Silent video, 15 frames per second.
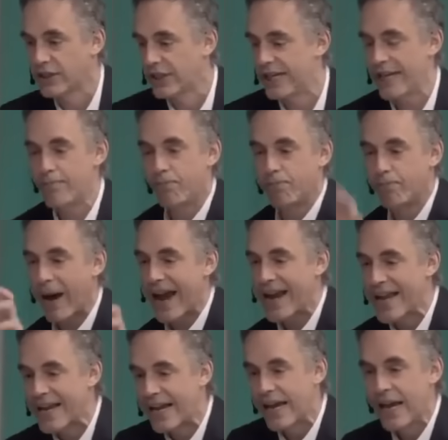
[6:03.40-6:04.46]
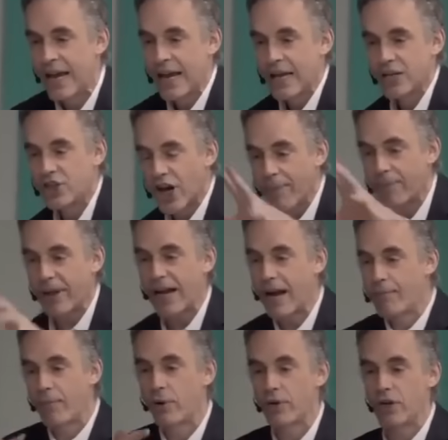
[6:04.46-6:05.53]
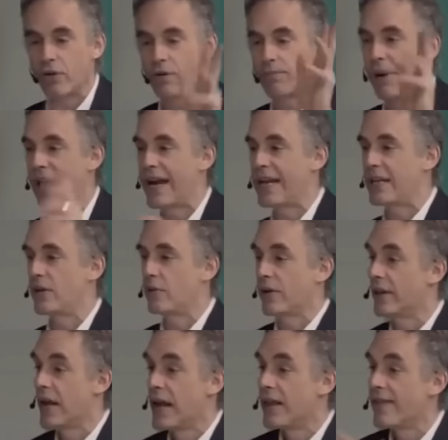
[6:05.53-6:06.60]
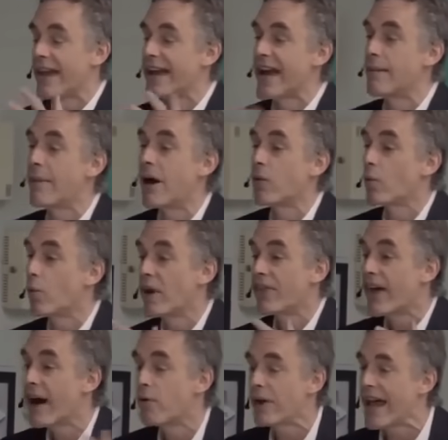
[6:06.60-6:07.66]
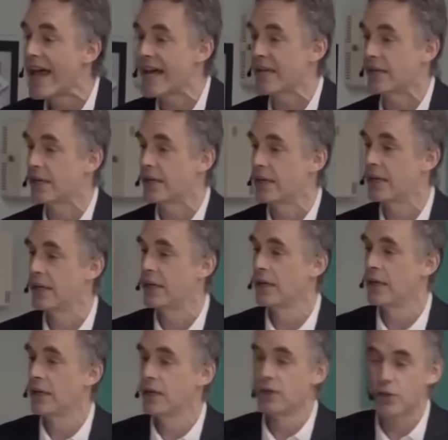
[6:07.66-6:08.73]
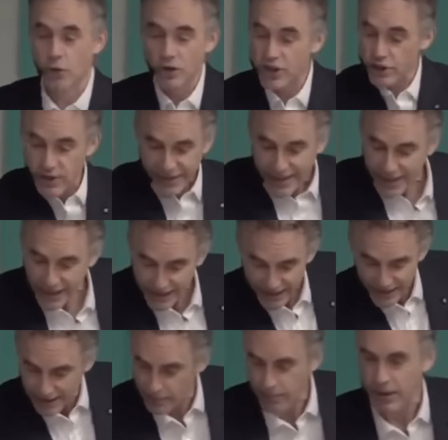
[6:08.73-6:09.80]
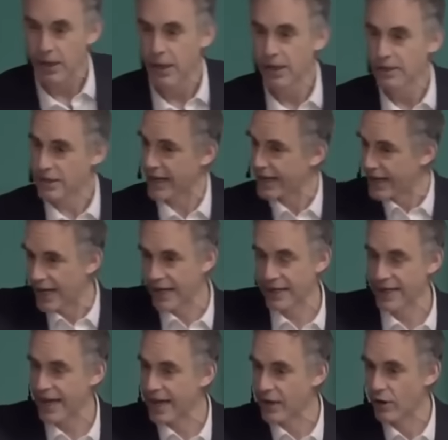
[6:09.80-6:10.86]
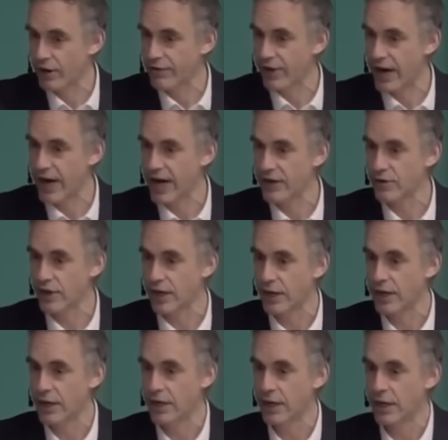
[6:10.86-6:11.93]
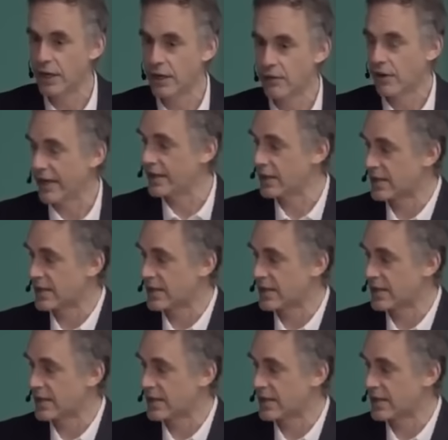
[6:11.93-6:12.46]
that keep jumping up on you and biting you, and they come out without end. So just killing them, it's like cutting the head off the Hydra, right?